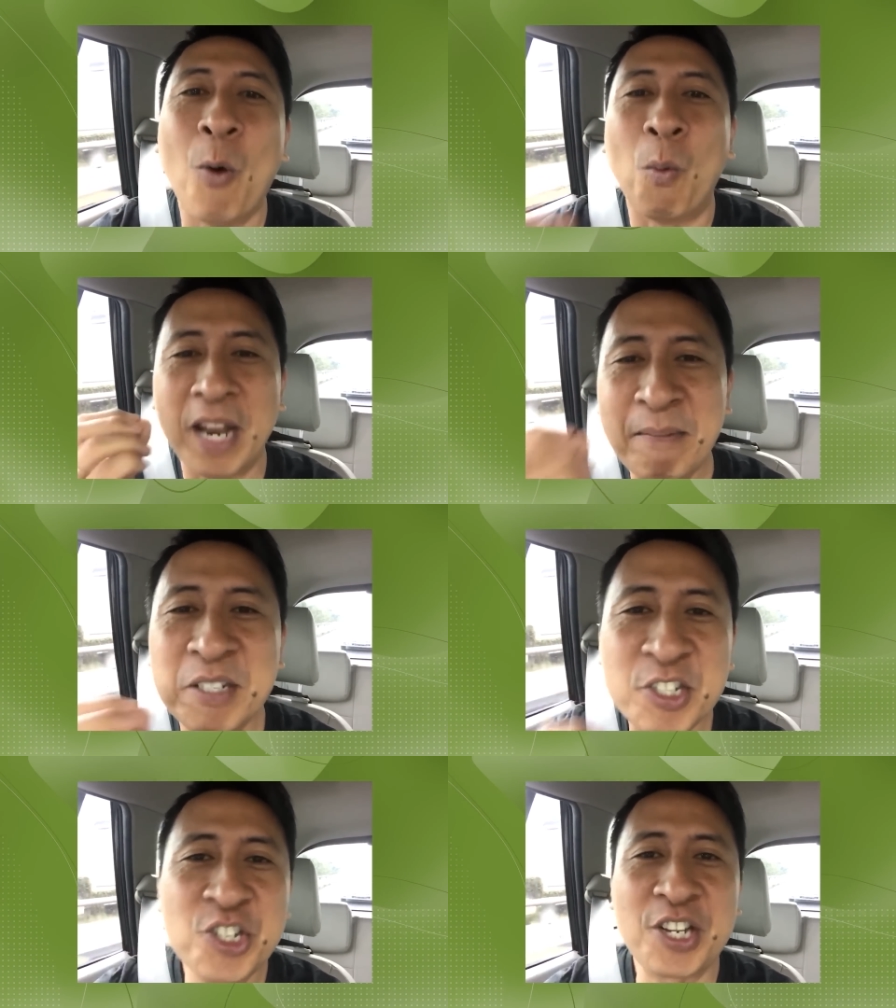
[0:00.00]
What I'm
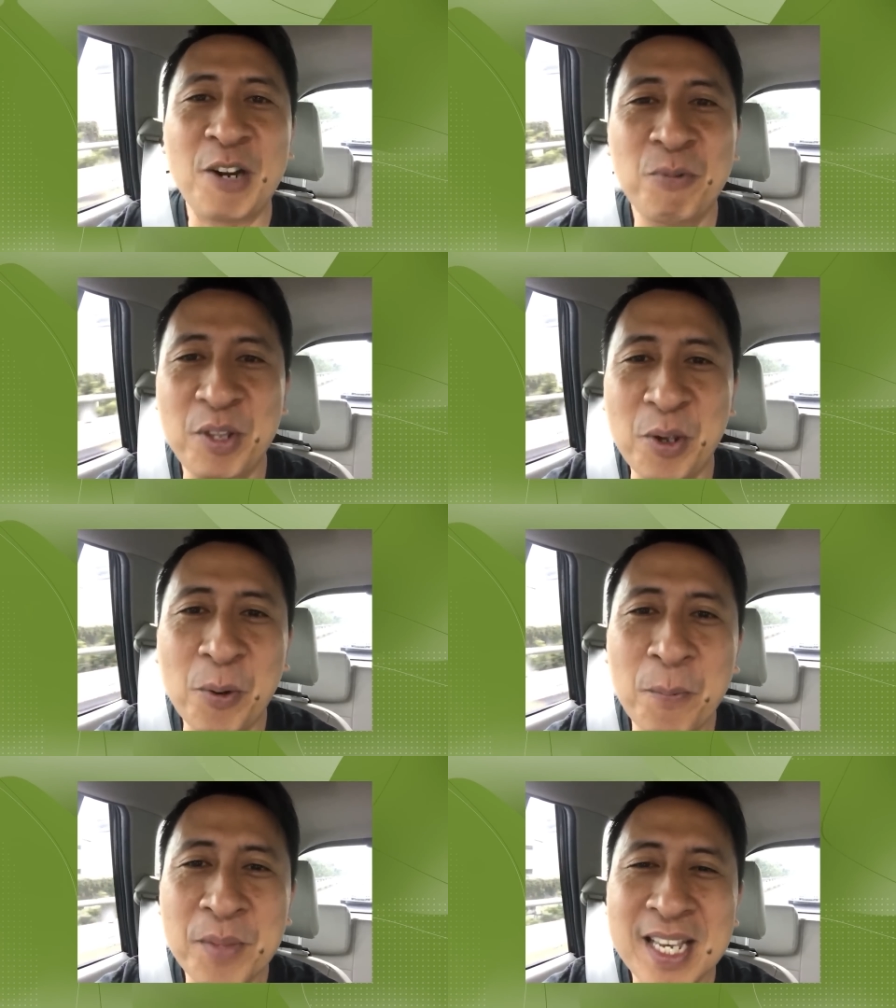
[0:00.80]
going to share with
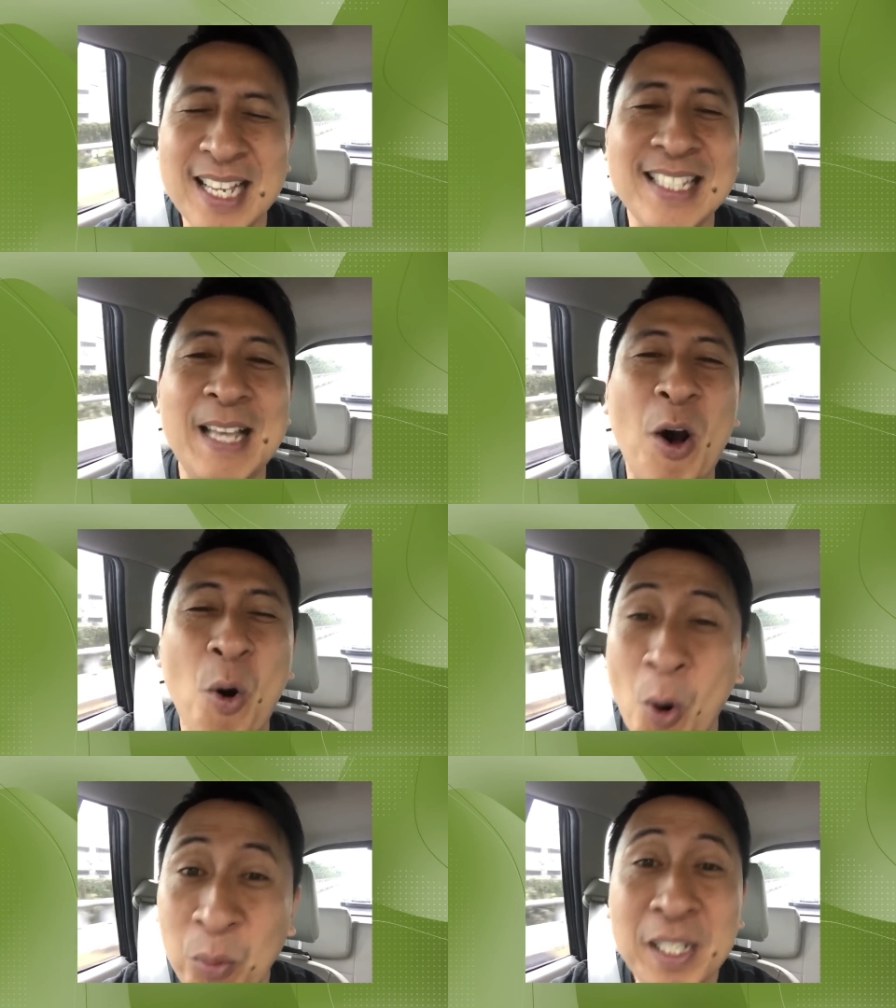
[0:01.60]
you is the
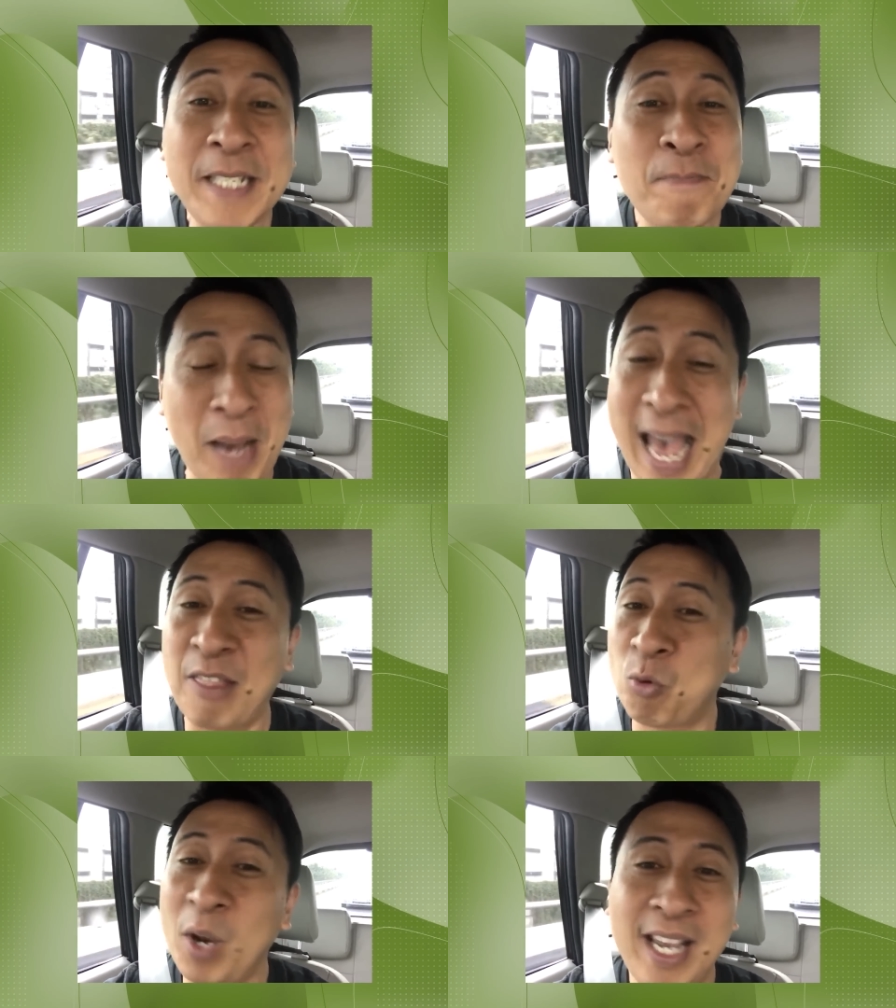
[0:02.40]
only
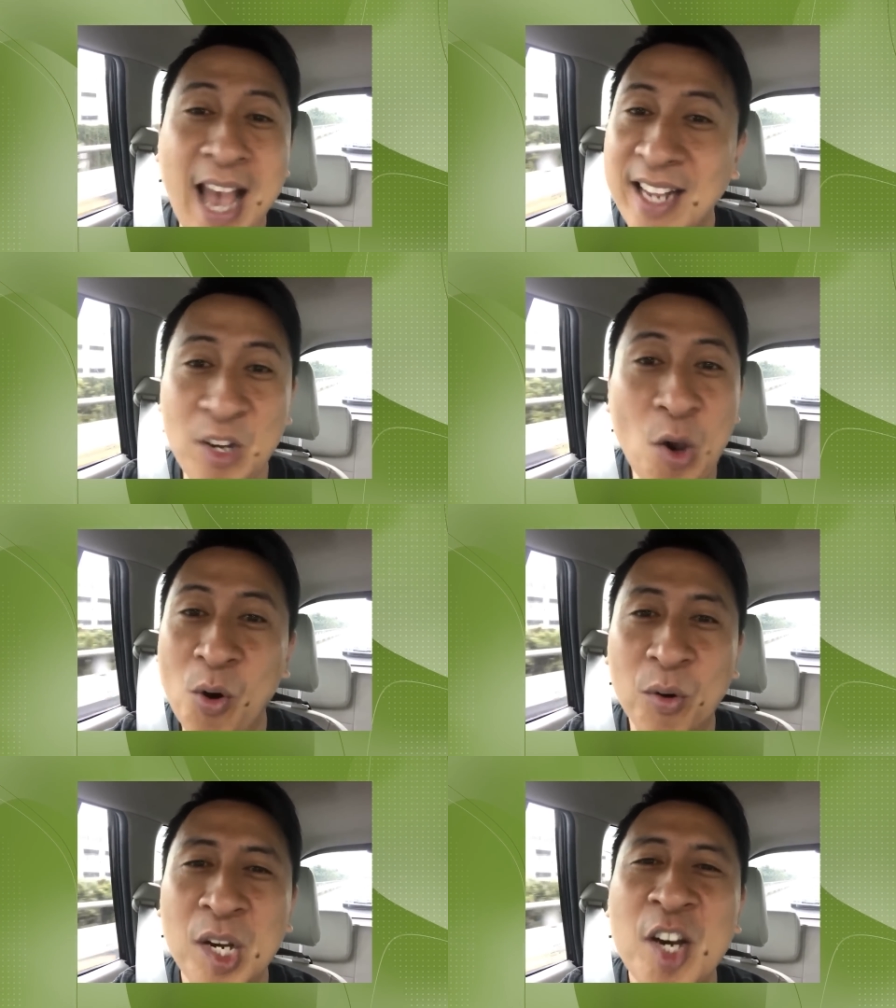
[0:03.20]
pathway I
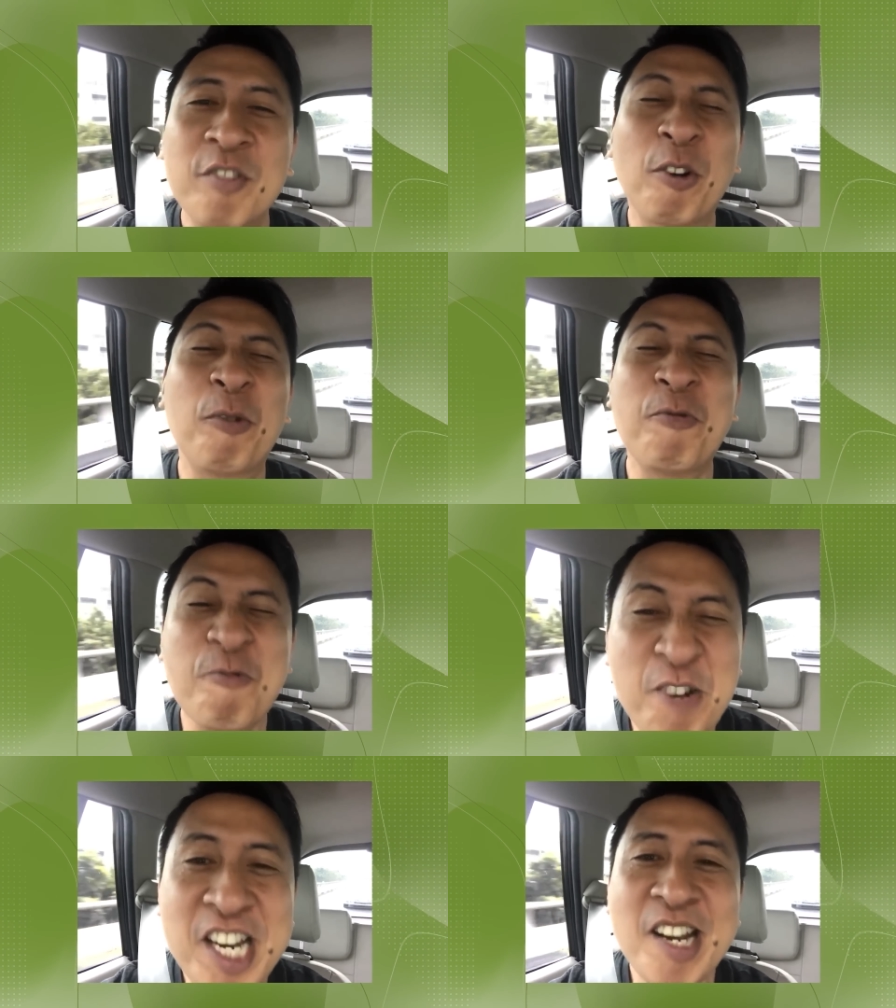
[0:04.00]
know for
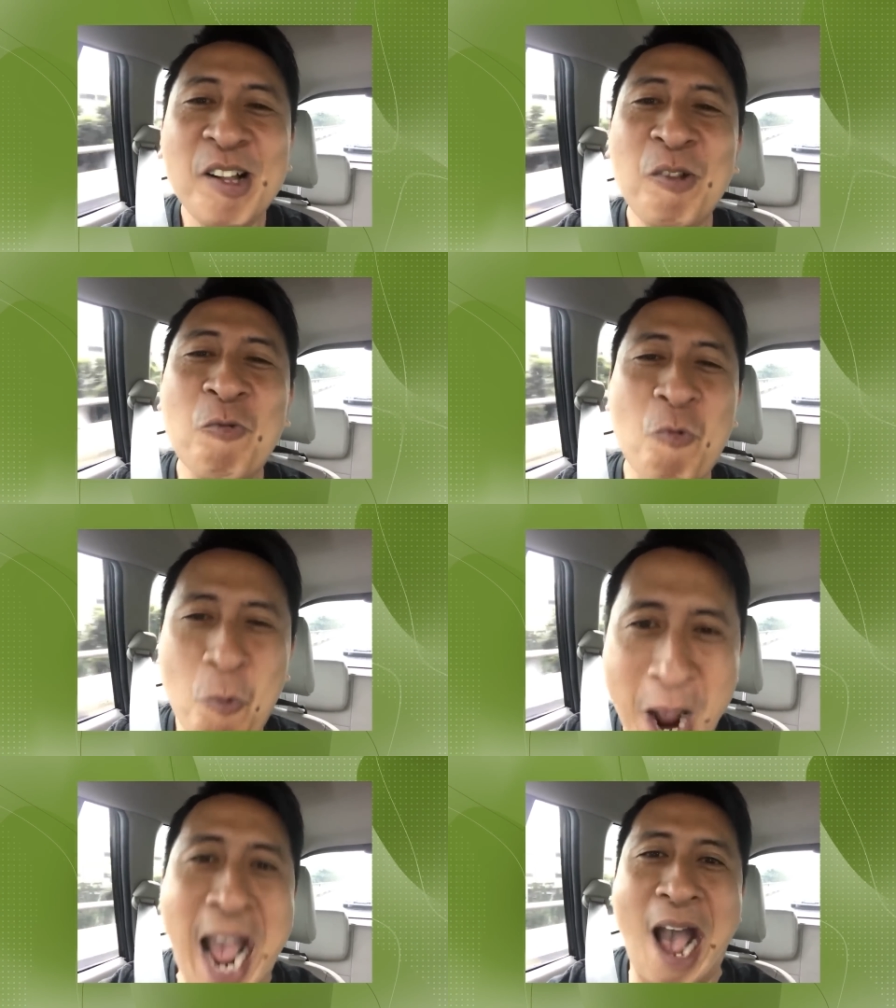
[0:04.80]
real
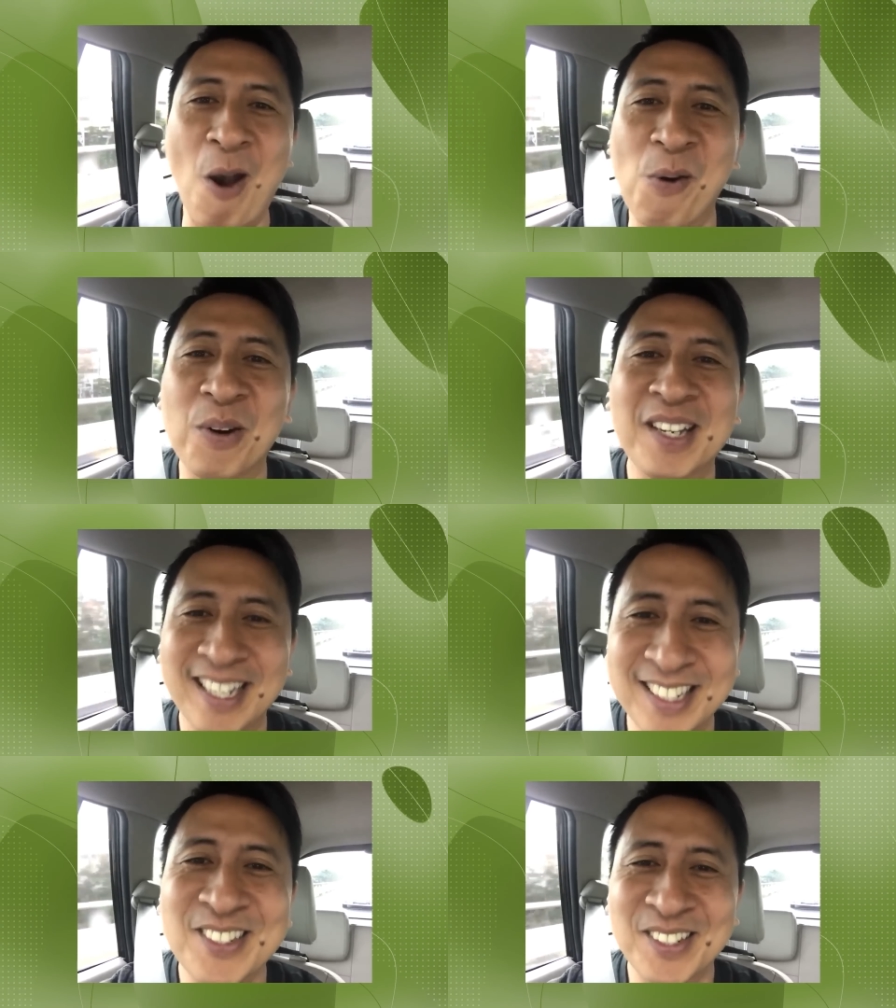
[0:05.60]
wow
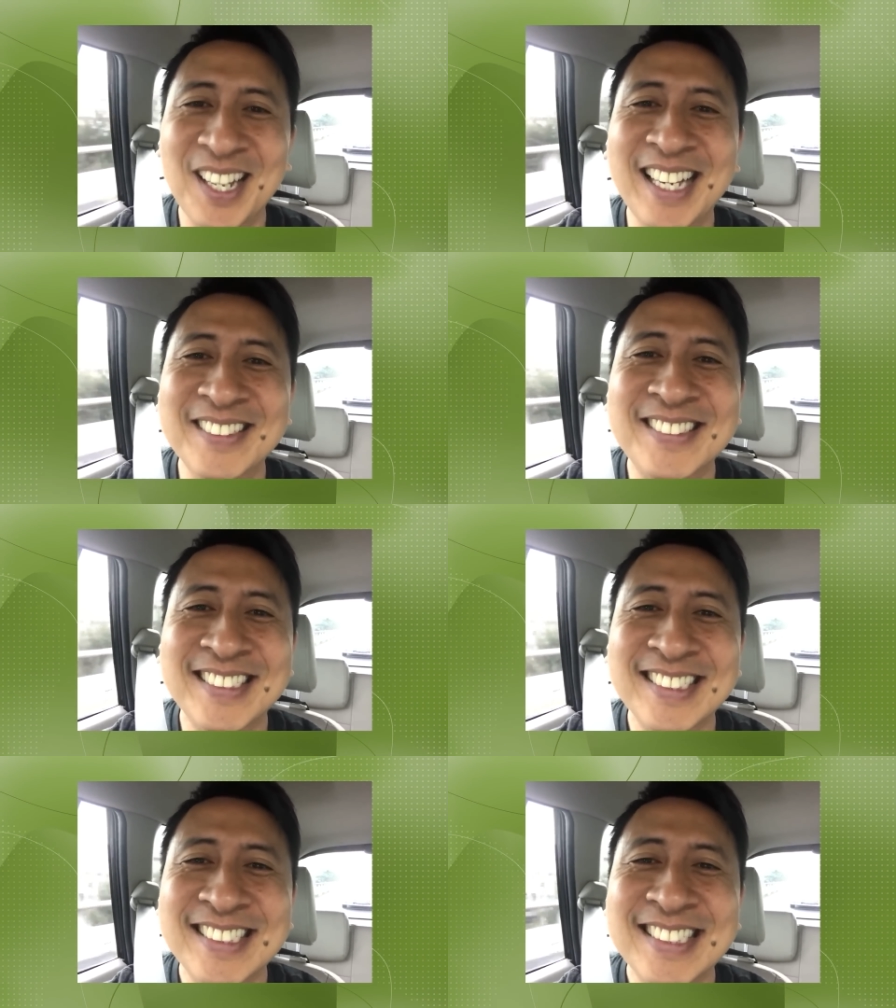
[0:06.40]
in your
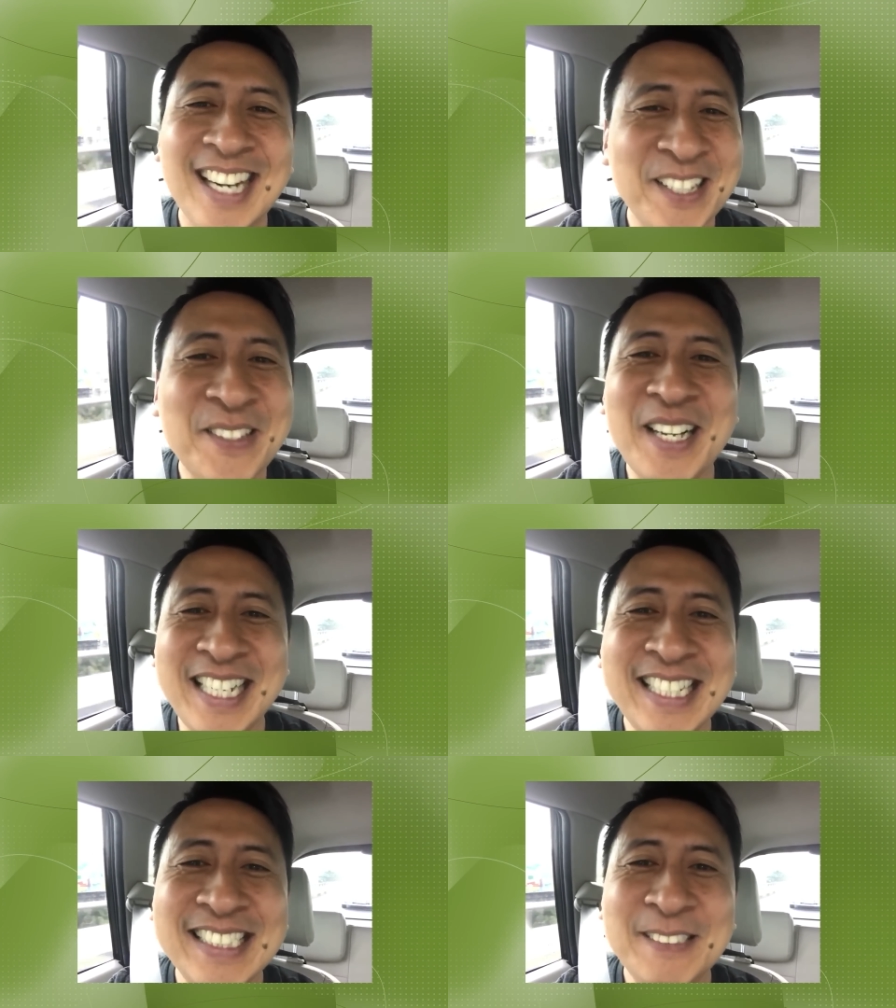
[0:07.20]
life. Are you
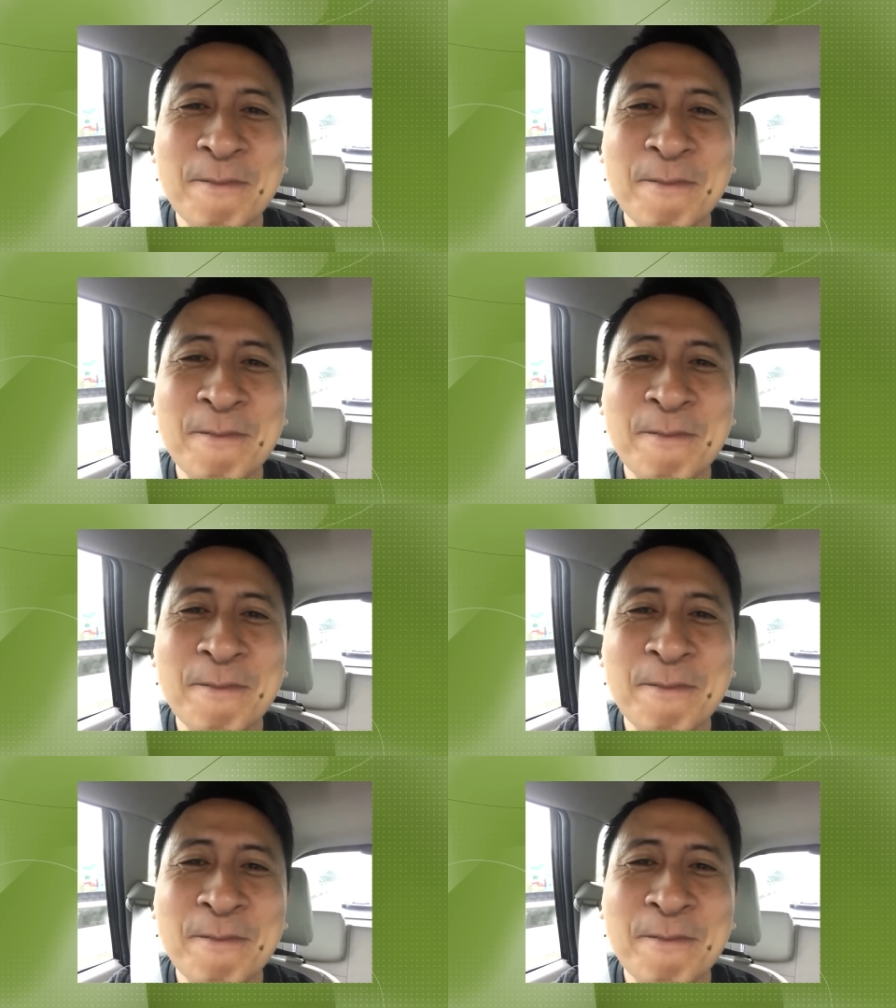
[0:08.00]
ready?